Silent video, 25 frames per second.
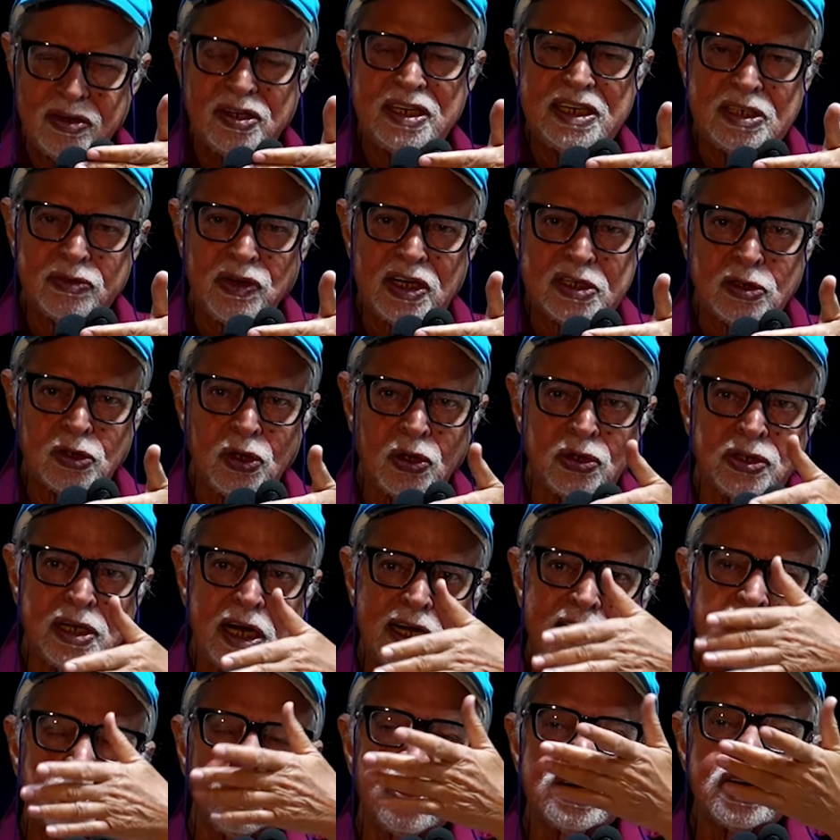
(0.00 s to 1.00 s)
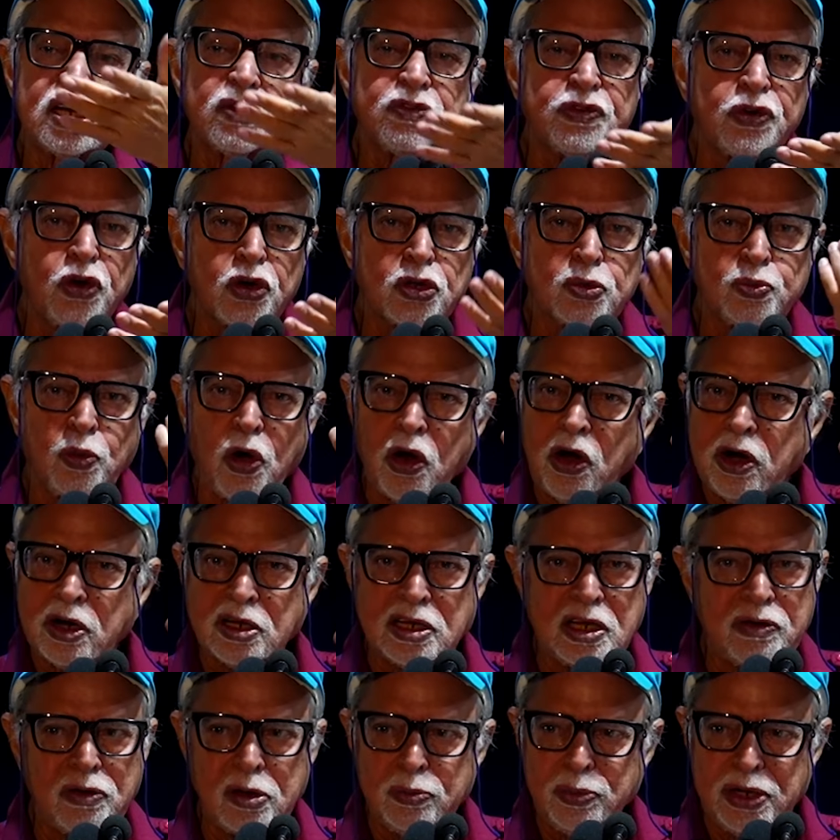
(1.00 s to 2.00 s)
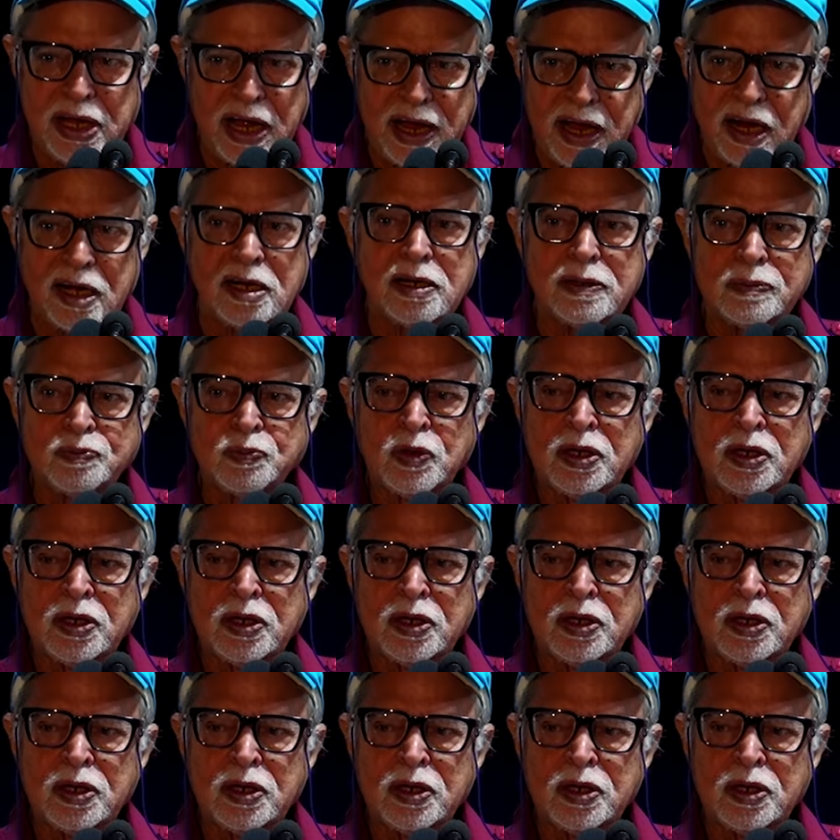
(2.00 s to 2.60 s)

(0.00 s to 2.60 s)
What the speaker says: It was known that 24th morning they will be hanged.